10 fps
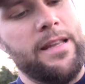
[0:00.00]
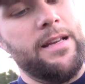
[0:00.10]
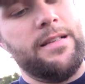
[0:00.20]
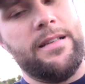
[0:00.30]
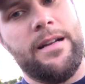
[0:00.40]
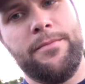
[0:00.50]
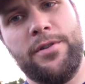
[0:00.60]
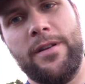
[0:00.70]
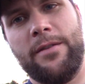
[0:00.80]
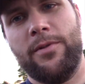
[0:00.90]
this, and I'm
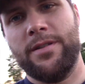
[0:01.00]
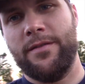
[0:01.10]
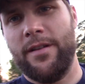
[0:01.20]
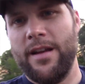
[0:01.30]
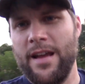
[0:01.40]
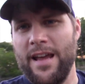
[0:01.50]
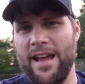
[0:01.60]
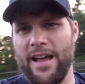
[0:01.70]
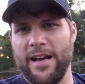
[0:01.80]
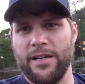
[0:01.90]
sure that wasn't
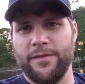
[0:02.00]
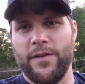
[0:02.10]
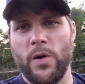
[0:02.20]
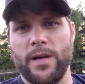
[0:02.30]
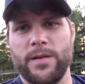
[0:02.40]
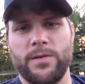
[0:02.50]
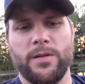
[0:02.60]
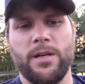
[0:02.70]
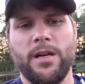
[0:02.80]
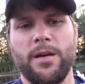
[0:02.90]
in good focus,
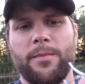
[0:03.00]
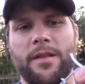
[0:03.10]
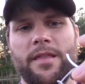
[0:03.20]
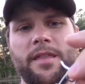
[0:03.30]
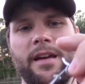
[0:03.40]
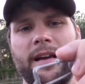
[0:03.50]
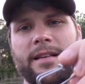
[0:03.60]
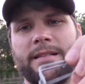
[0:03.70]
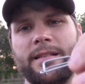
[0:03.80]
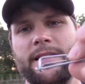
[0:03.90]
but
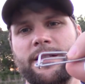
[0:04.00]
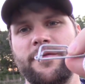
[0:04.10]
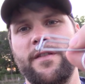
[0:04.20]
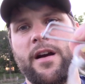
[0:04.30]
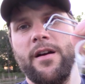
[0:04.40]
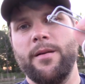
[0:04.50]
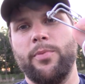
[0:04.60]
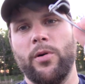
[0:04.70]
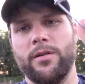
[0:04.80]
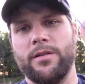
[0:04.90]
this is very
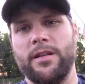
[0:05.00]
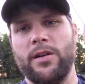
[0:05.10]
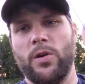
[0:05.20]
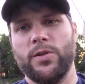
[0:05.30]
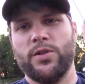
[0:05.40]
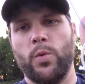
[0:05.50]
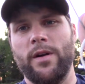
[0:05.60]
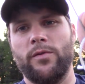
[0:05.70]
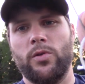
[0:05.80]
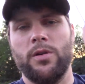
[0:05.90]
important, the old
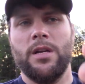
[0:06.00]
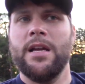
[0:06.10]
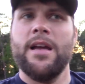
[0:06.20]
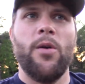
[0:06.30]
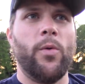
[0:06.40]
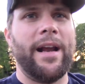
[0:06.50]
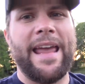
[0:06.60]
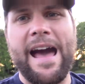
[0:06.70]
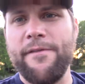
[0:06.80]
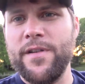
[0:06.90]
swivel. When a
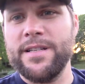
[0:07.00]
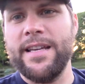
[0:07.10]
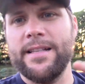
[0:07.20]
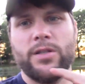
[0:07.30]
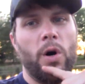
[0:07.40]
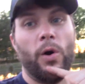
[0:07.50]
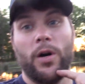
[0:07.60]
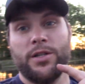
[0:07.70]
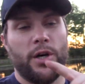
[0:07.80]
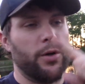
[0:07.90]
catfish gets on or
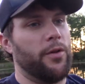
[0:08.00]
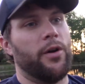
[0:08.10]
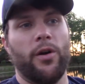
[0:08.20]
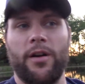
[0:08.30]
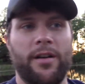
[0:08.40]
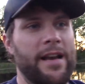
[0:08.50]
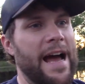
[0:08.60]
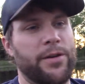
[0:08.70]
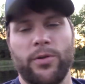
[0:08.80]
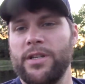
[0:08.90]
a turtle, they're gonna
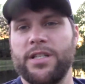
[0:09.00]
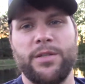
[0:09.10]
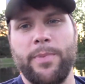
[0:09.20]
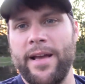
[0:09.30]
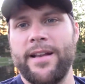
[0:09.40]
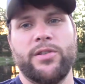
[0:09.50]
naturally just spin